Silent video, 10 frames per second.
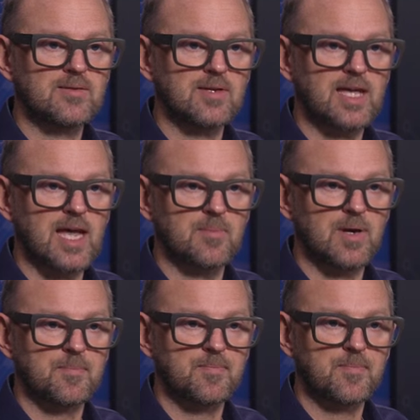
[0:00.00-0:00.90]
the
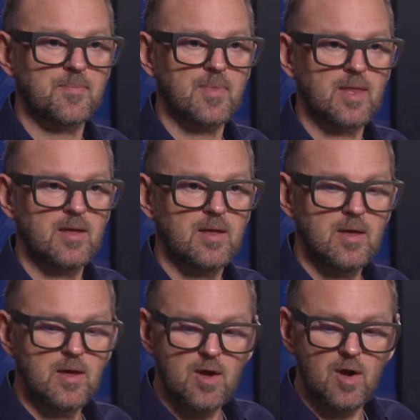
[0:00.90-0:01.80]
camera.
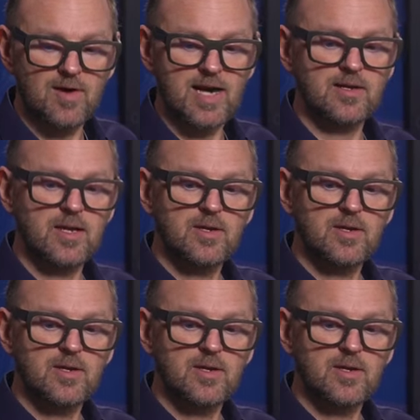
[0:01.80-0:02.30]
All right,